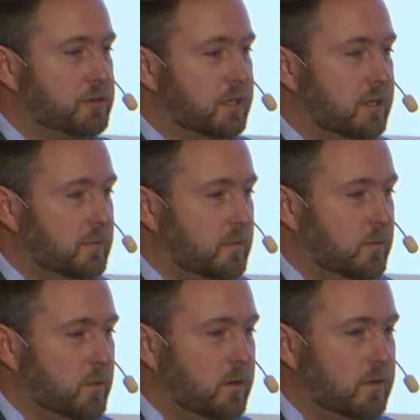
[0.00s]
say I'm not
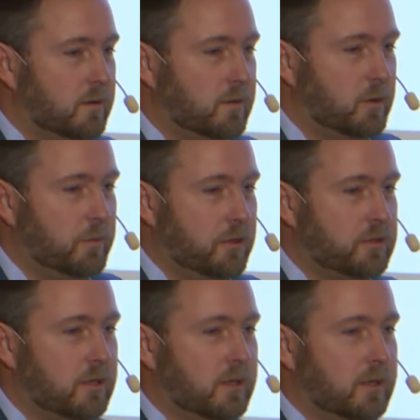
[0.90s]
more on a
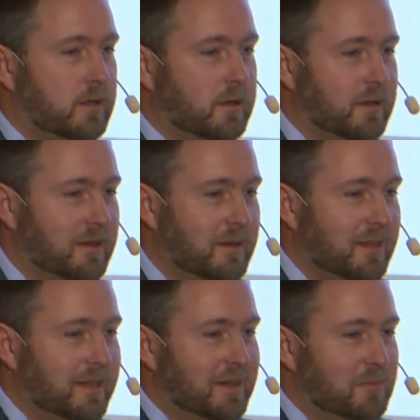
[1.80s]
commercial and uh,
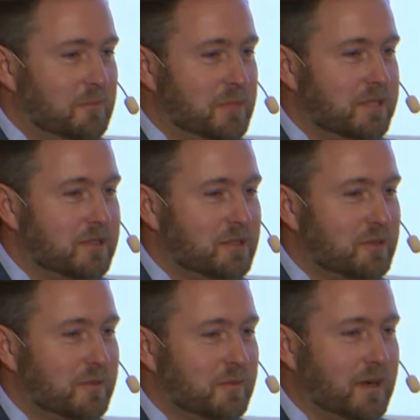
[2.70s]
business
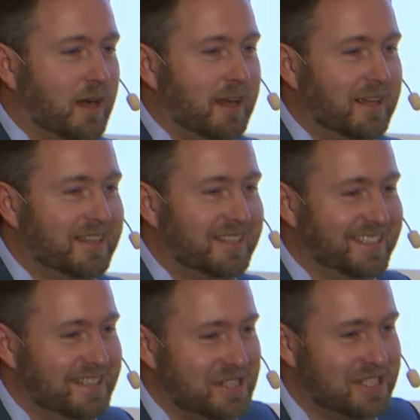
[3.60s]
guy
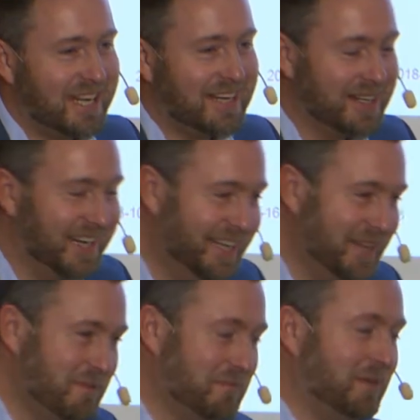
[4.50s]
in this area.
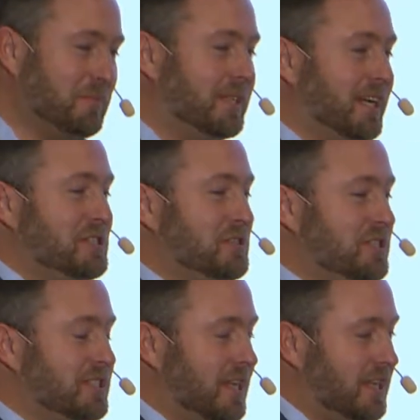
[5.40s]
But but I should
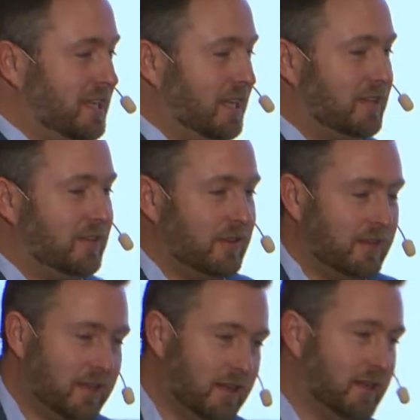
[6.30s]
say that
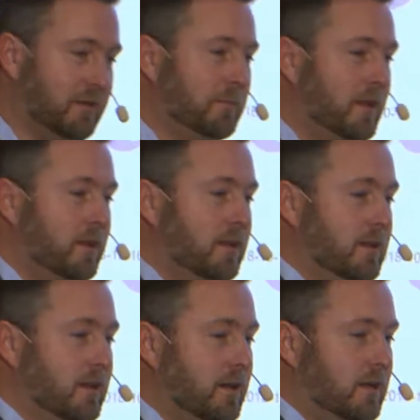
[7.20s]
uh,
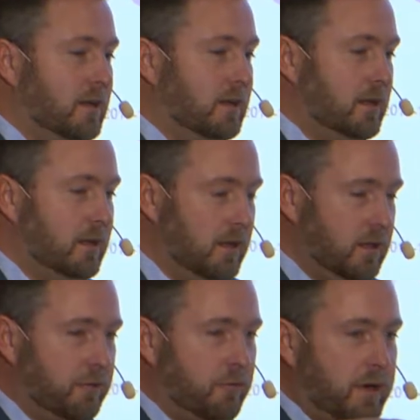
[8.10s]

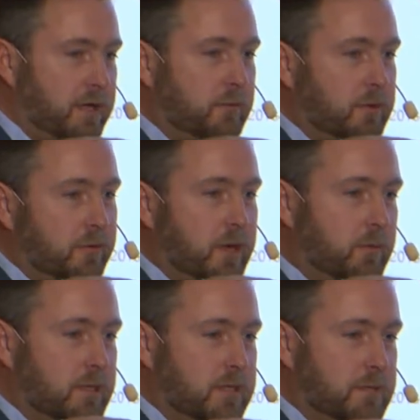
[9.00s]
the, the
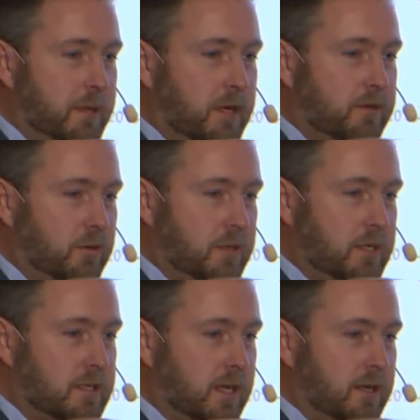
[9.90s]
frequency spectrum
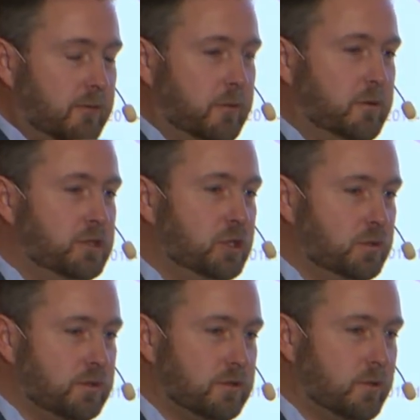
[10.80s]
is kind of
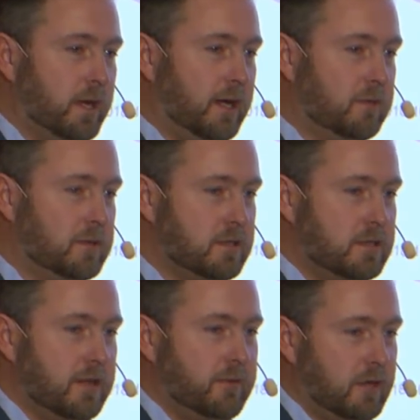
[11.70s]
used. So we have this
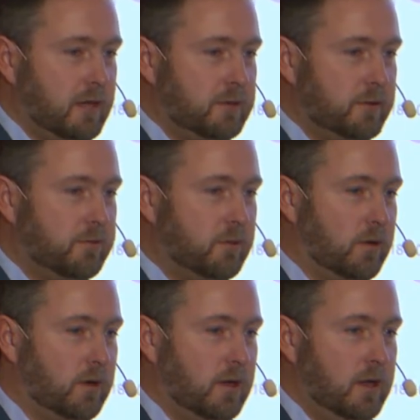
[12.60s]
700
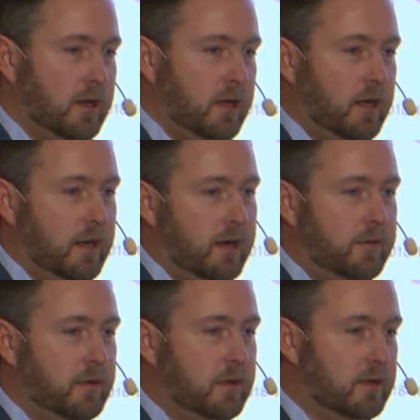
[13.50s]
for
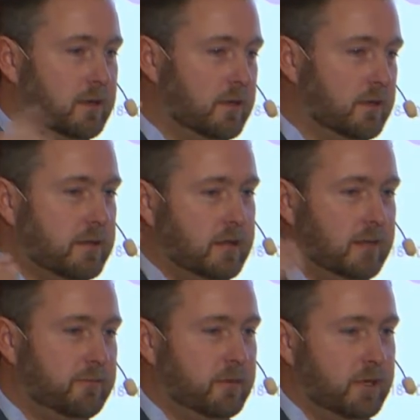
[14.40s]
aerial uh,
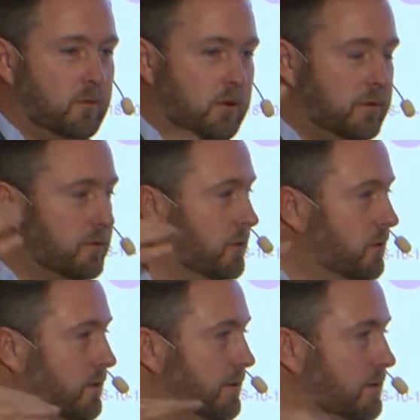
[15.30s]
telephony or, or
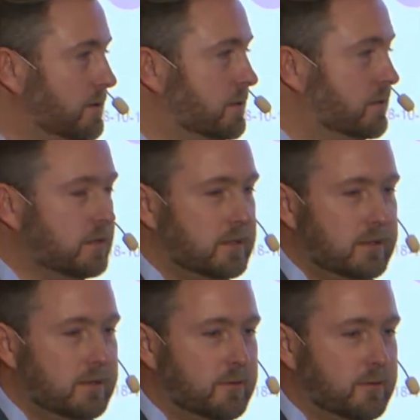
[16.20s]
uh,
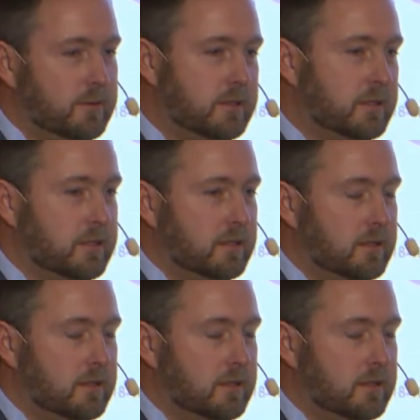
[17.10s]
uh